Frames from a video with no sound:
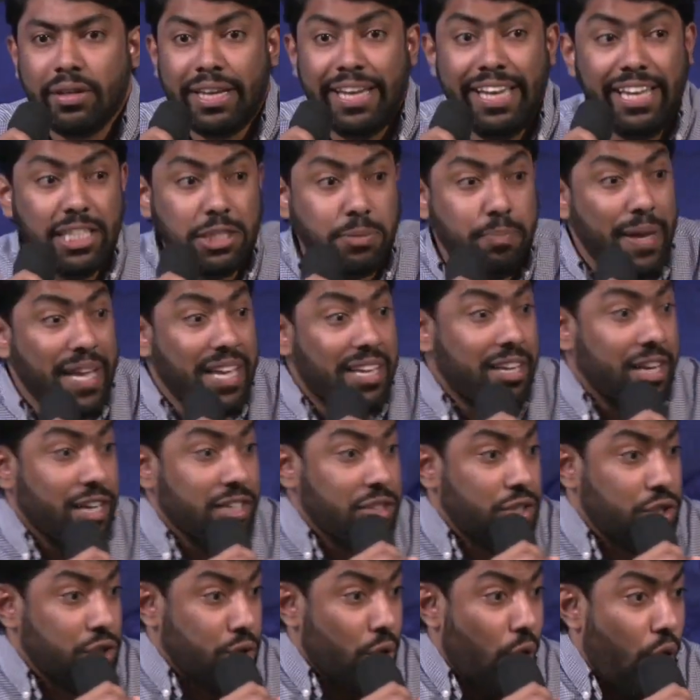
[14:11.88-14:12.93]
He is being
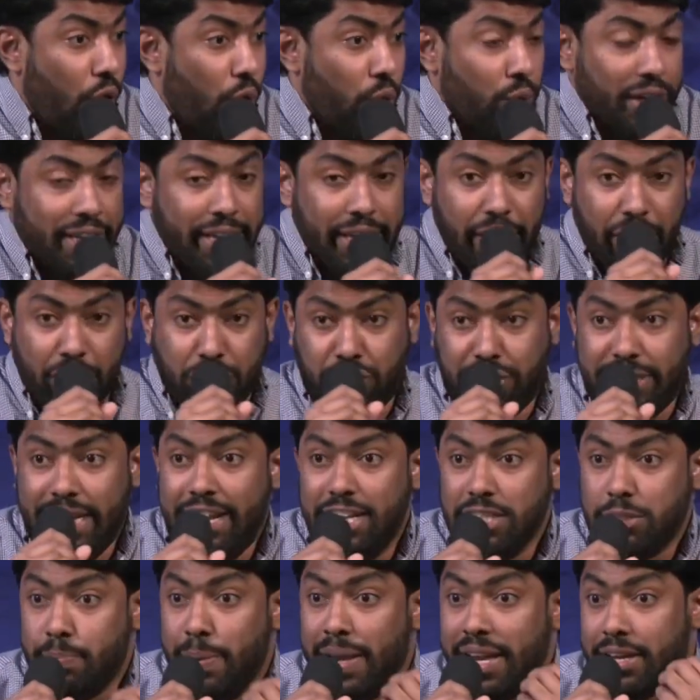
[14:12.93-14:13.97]
controlled, he or
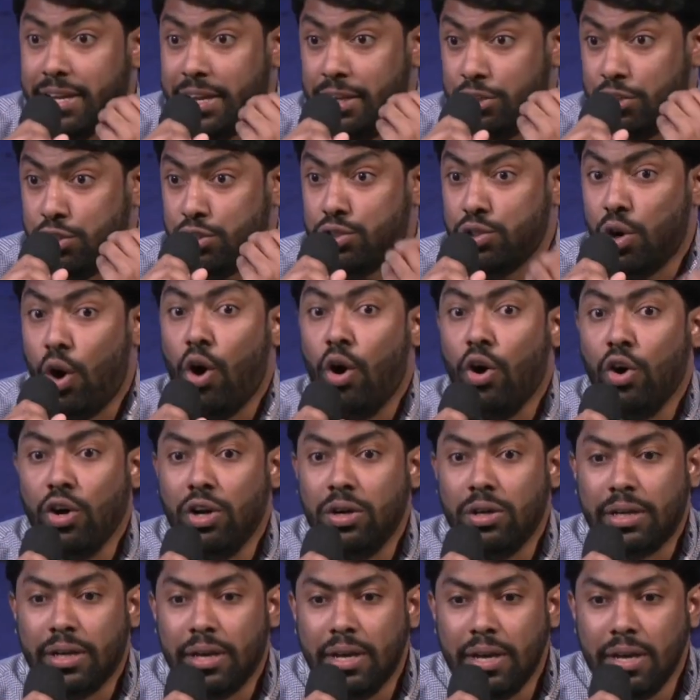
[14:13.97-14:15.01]
she is being
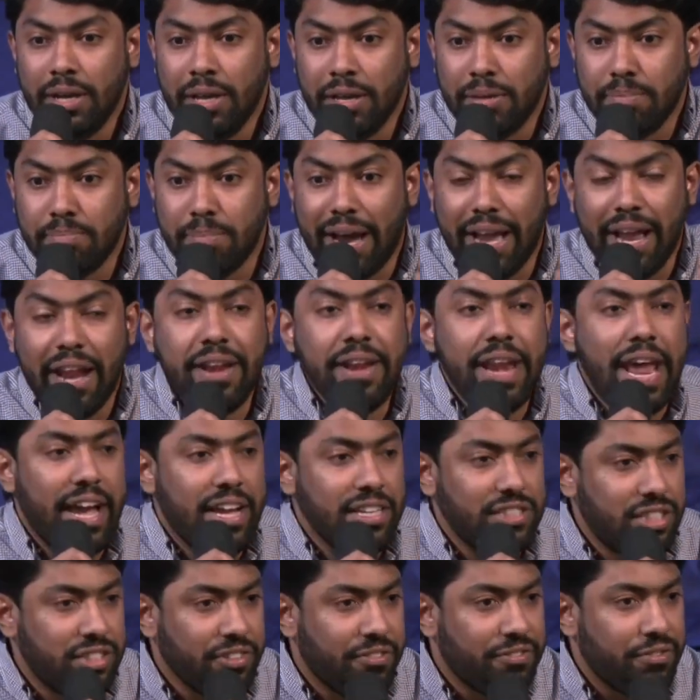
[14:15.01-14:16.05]
controlled by a
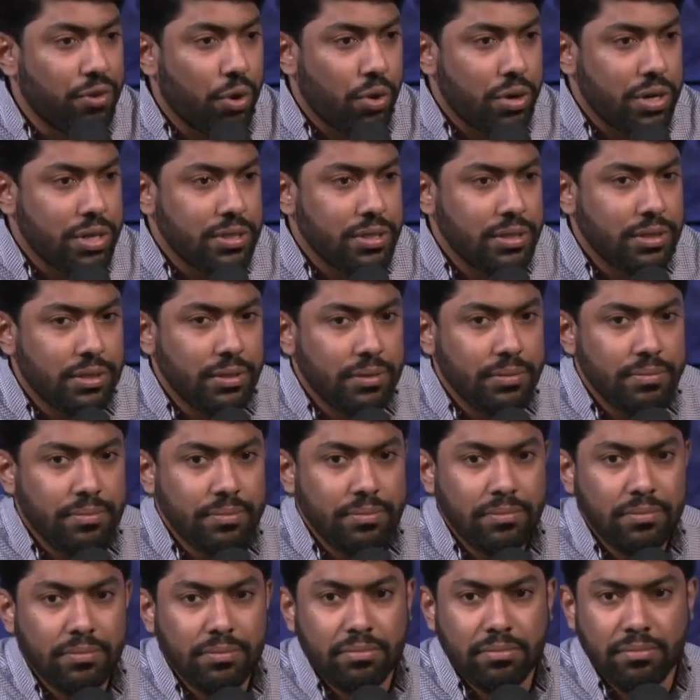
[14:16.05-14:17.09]
negative force
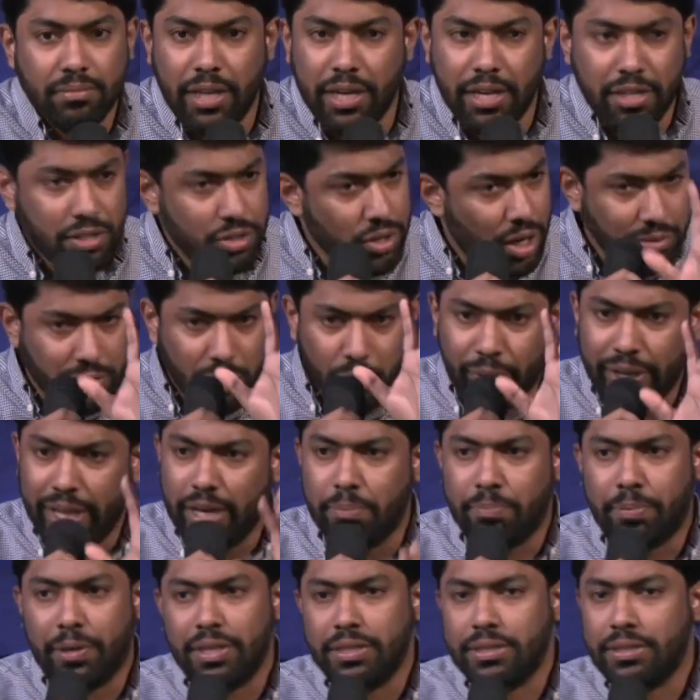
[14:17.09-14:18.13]
it is not the
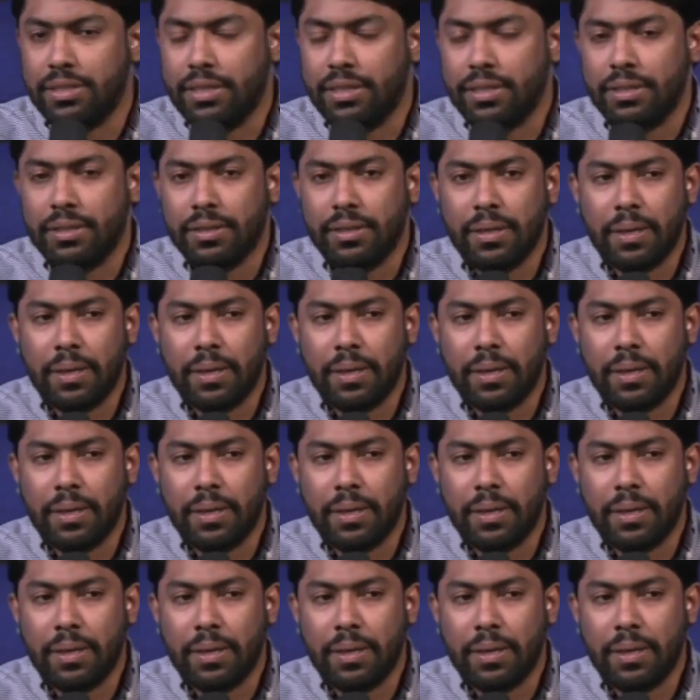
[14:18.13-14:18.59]
real person.